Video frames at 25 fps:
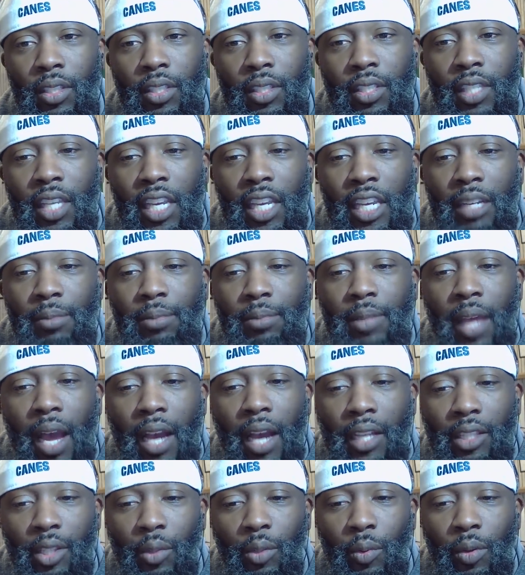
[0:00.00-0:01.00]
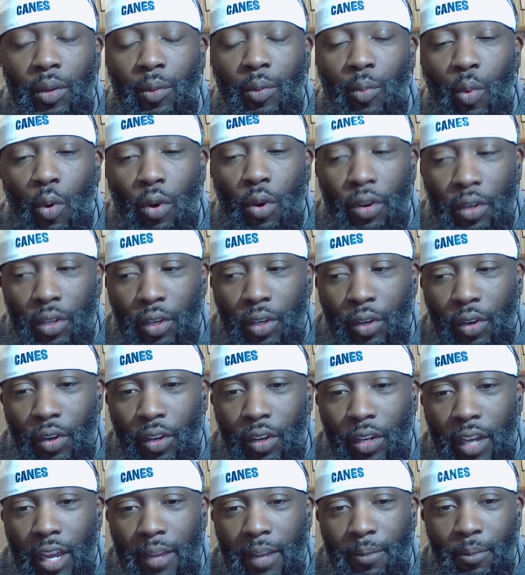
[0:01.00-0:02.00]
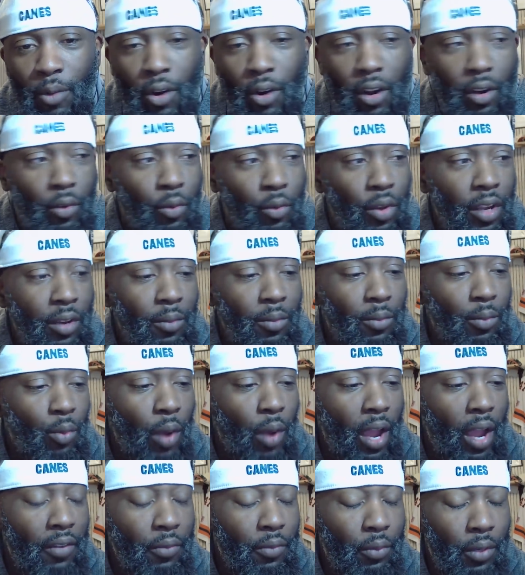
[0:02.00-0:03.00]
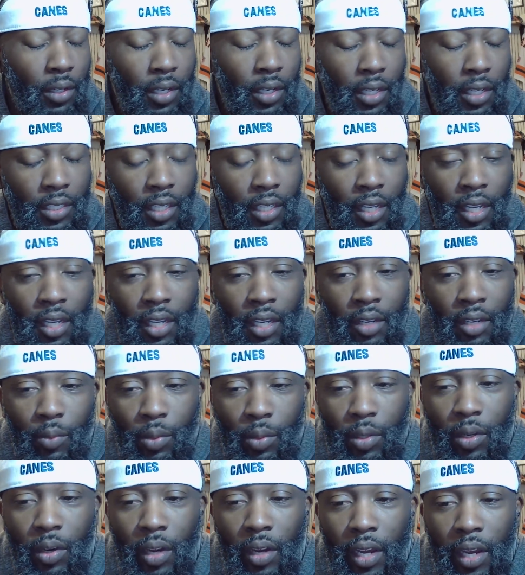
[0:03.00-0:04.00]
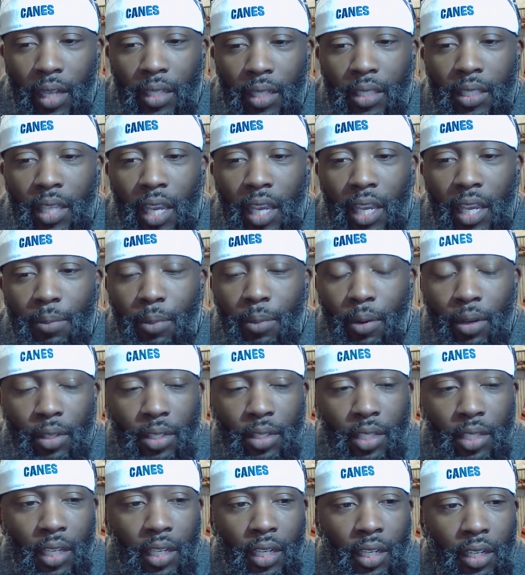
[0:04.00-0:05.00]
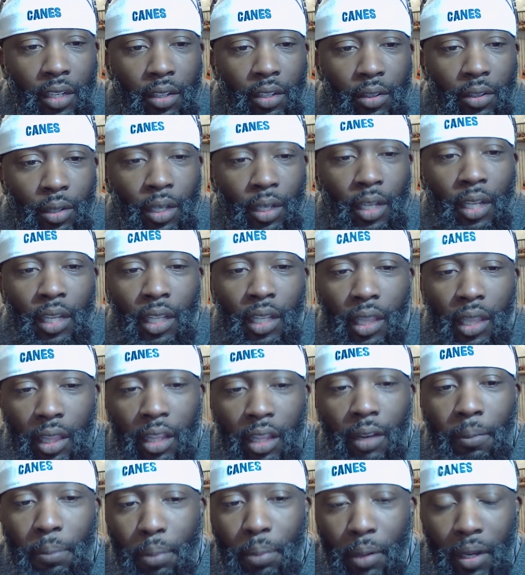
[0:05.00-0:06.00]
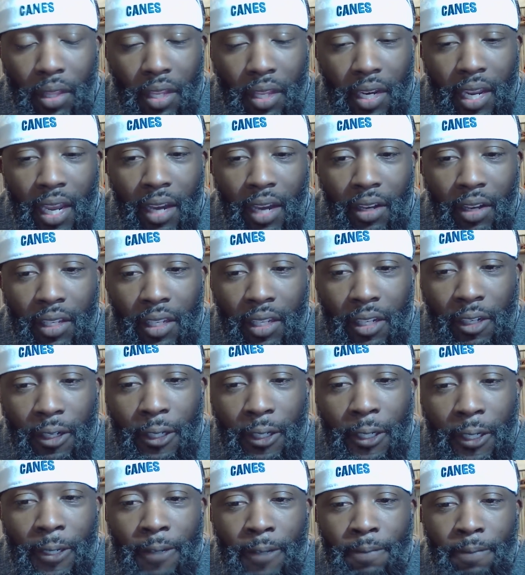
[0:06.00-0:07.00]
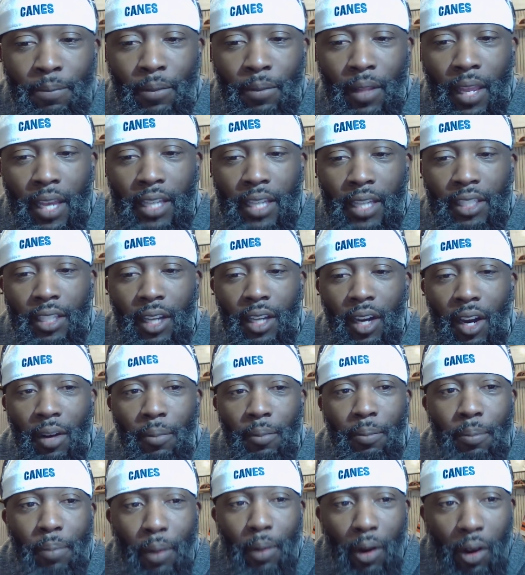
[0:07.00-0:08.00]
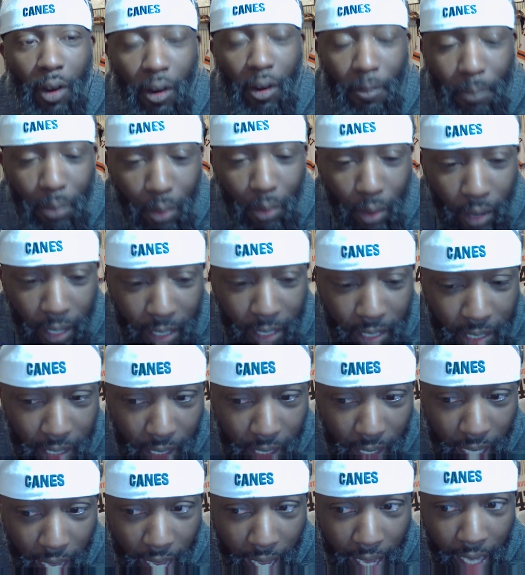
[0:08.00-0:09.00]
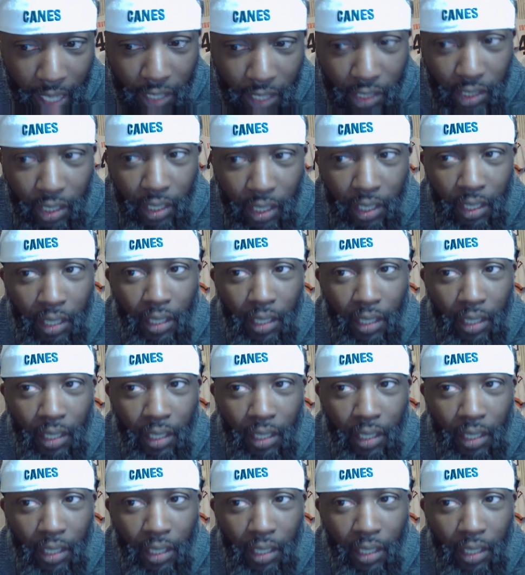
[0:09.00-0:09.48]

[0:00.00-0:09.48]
team doctor and water girl like Mark Rick's wife was. We're gonna have Tate Martell little brother down here as the ball boy slash